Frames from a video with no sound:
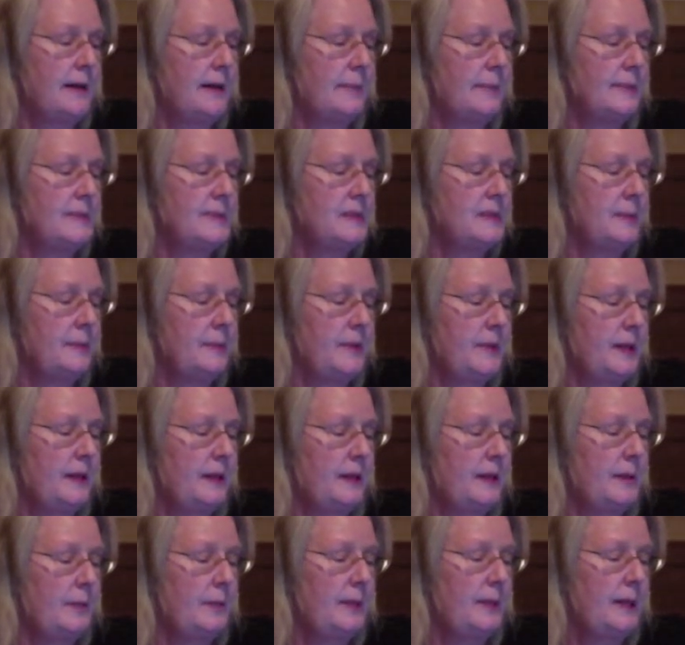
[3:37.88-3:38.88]

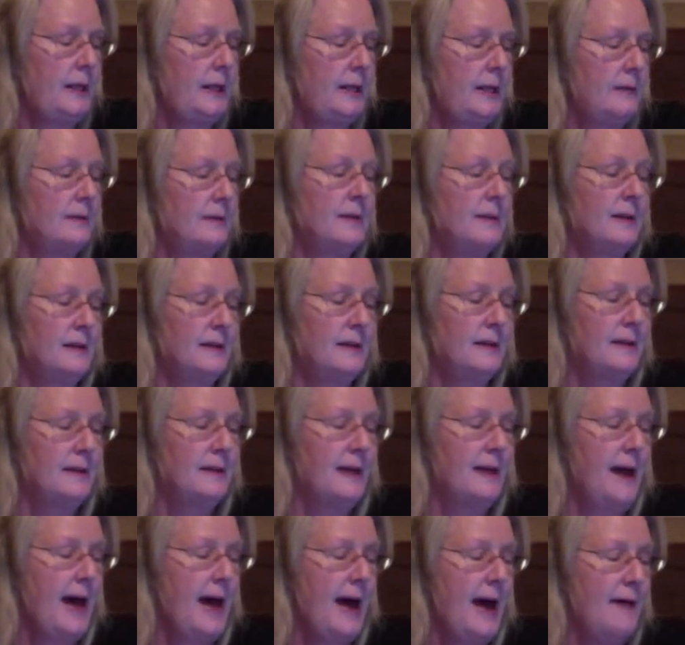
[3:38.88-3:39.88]
something that we
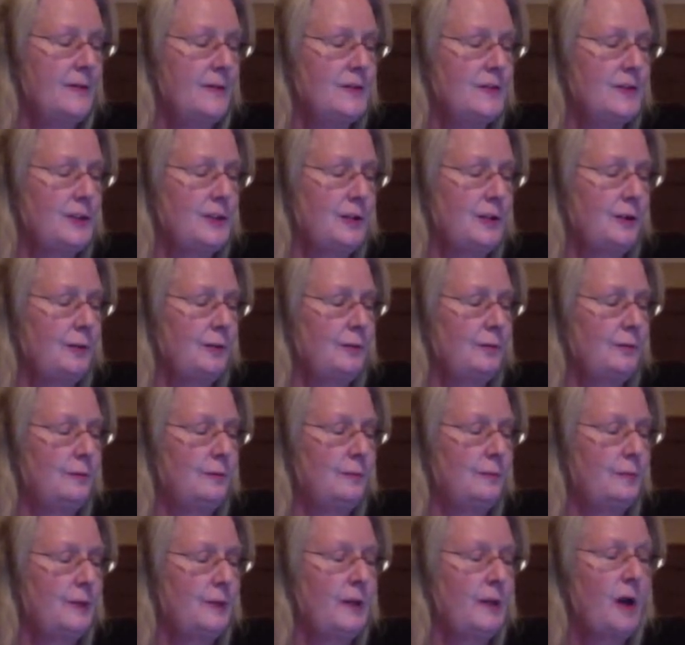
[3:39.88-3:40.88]
have
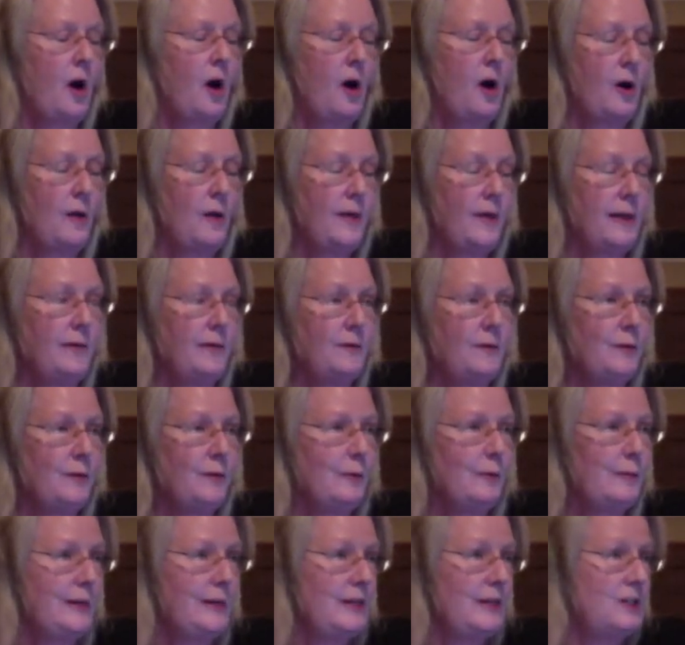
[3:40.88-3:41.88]
to put all the
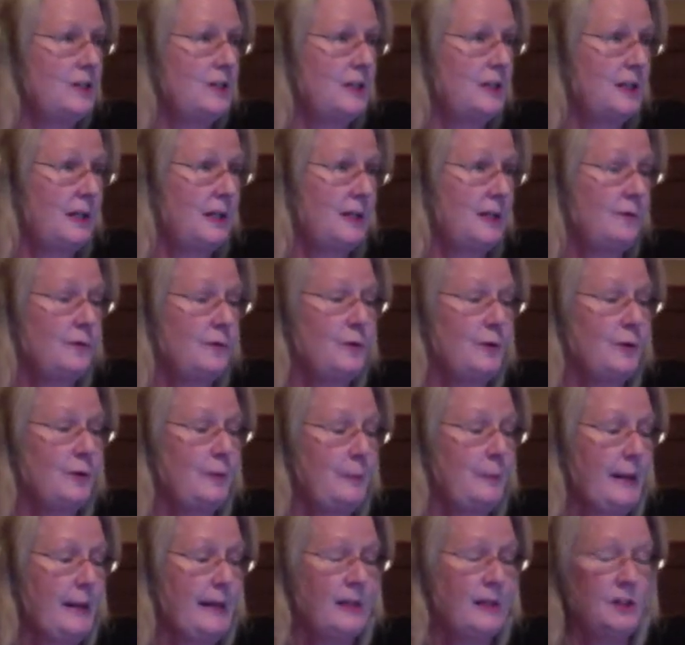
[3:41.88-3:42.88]
information in for the
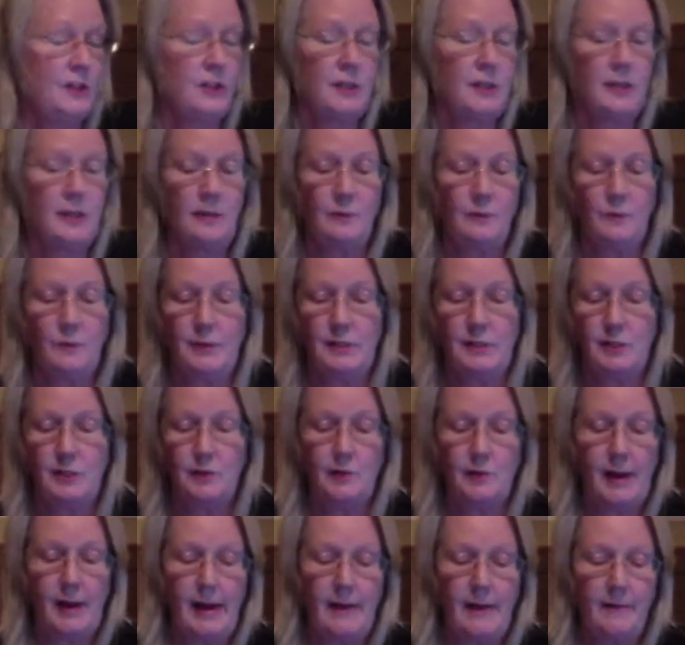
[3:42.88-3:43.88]
patient. We
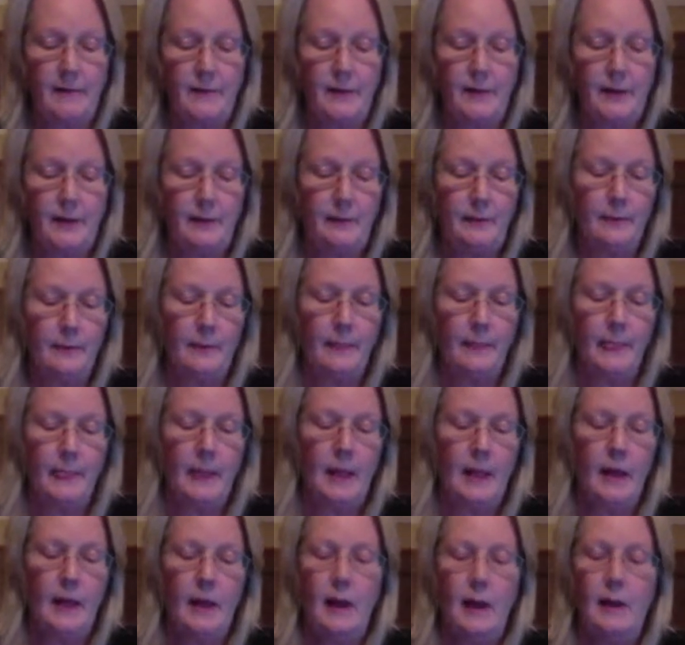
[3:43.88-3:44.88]
do have a
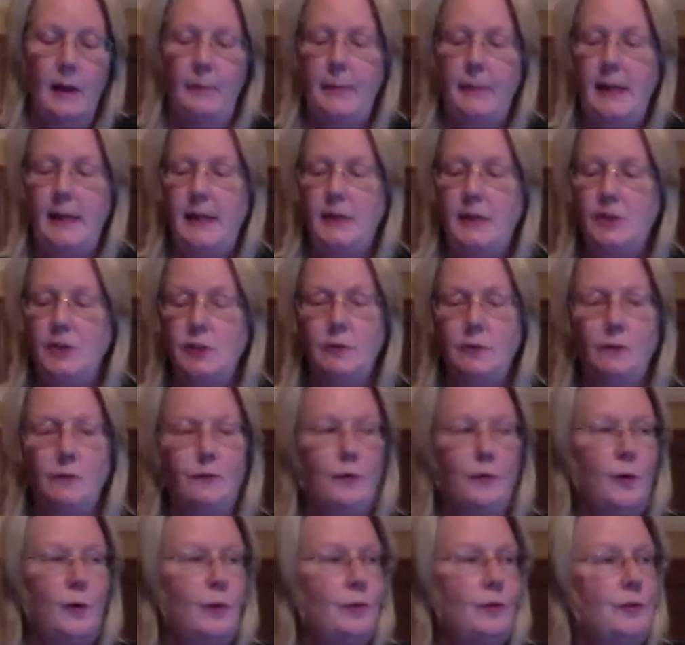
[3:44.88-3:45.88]
patient
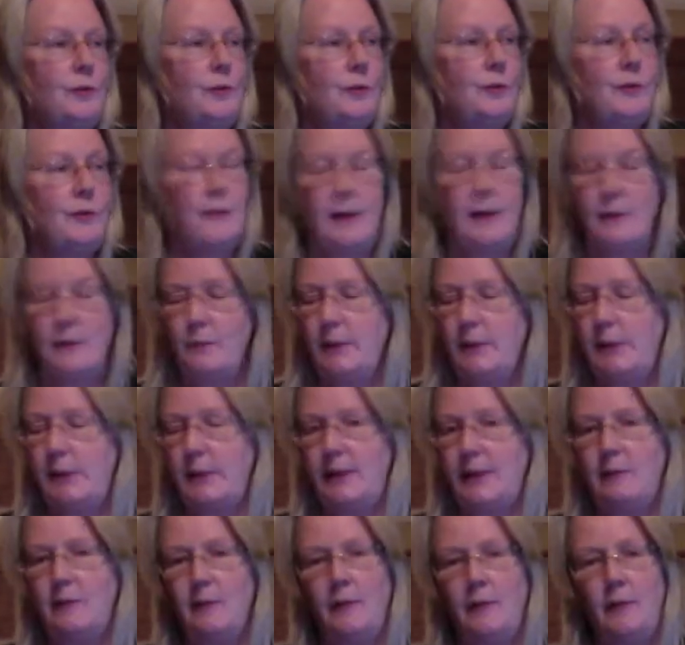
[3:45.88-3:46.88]
folder that we
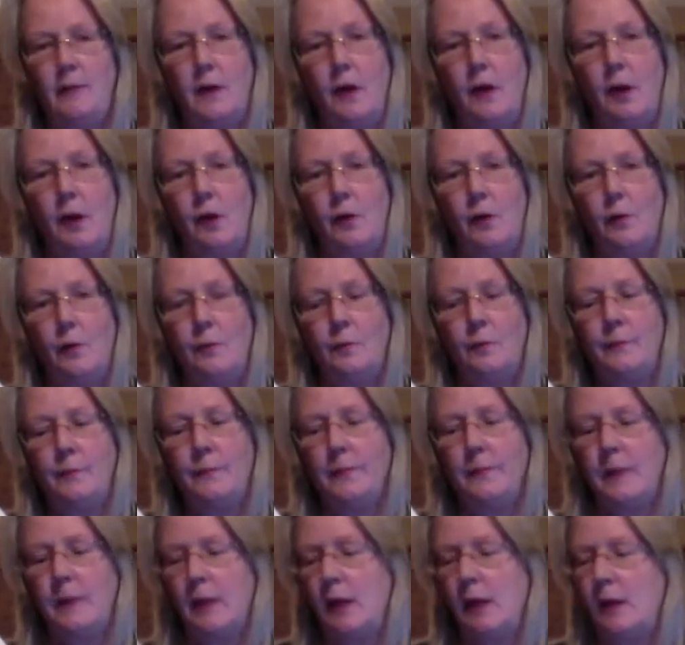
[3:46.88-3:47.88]
leave in the home.
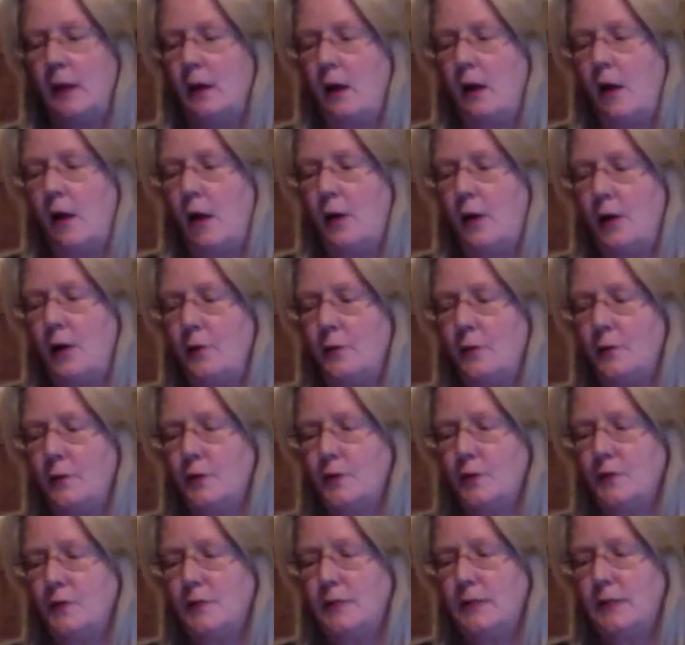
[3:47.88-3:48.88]
On our
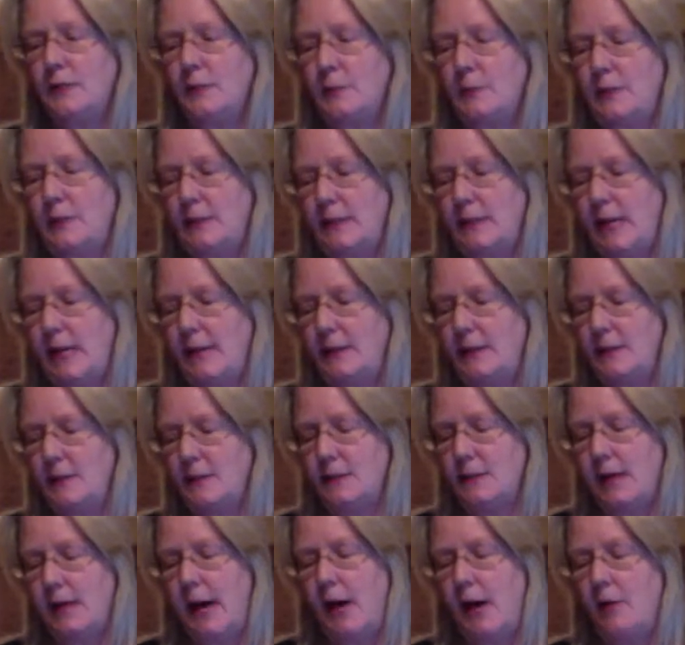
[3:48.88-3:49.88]
first visit, we take
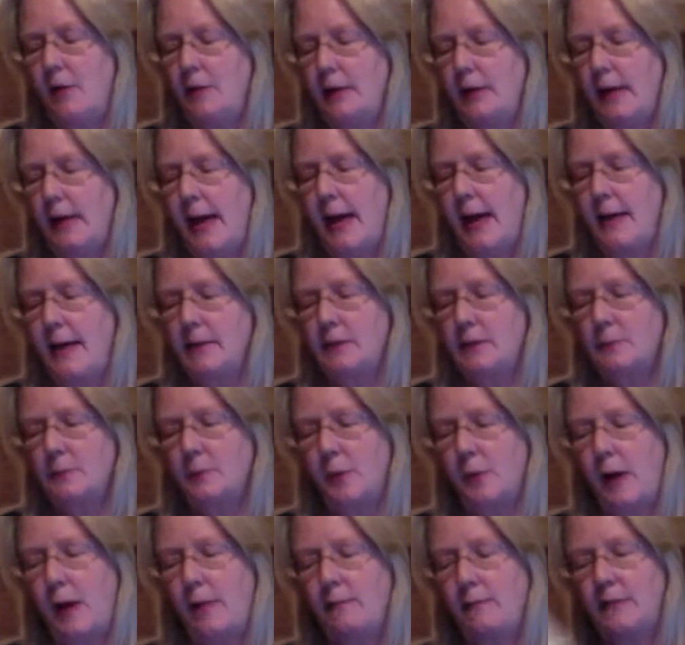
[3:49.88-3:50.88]
this out. It has
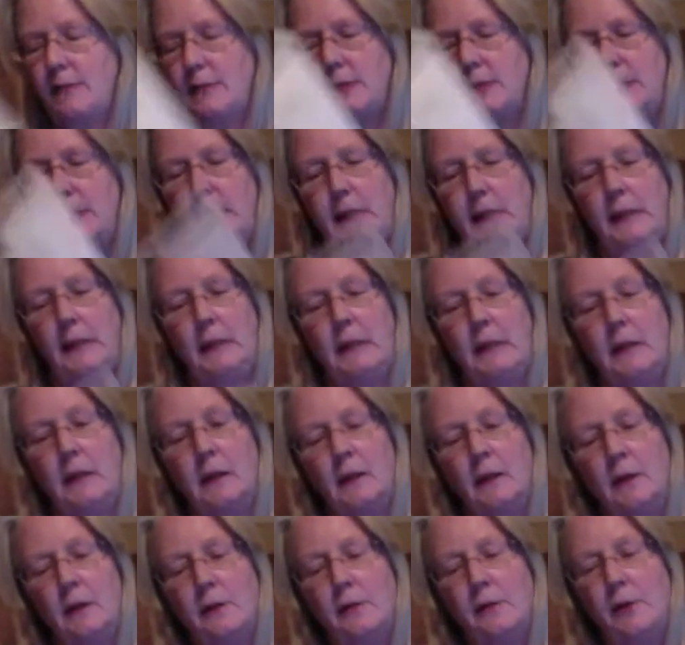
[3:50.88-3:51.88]
privacy
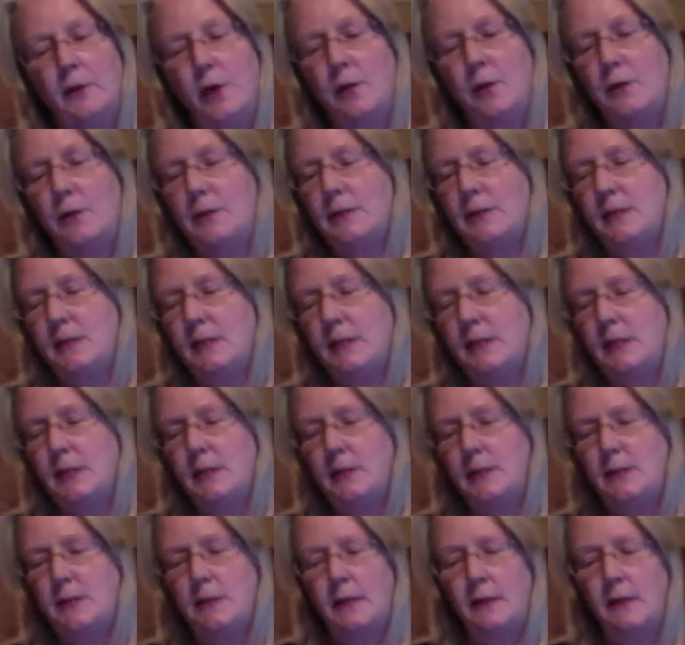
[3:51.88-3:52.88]

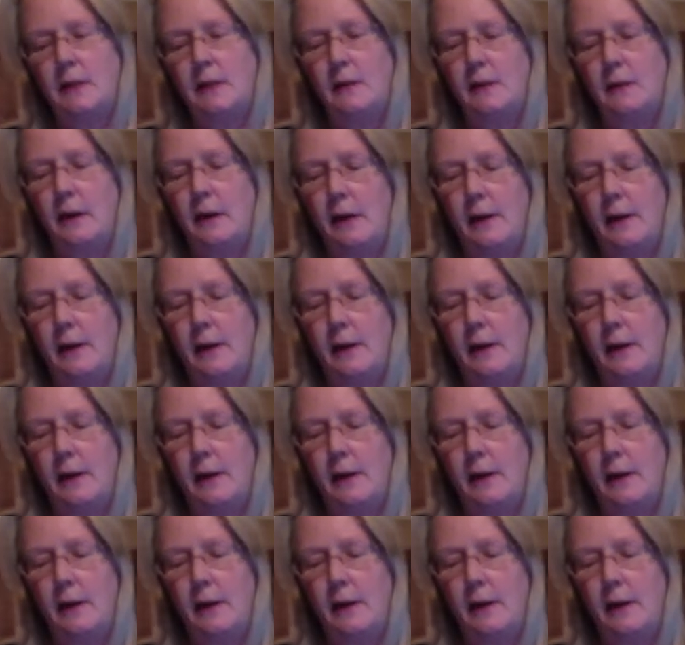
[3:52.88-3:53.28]
notices and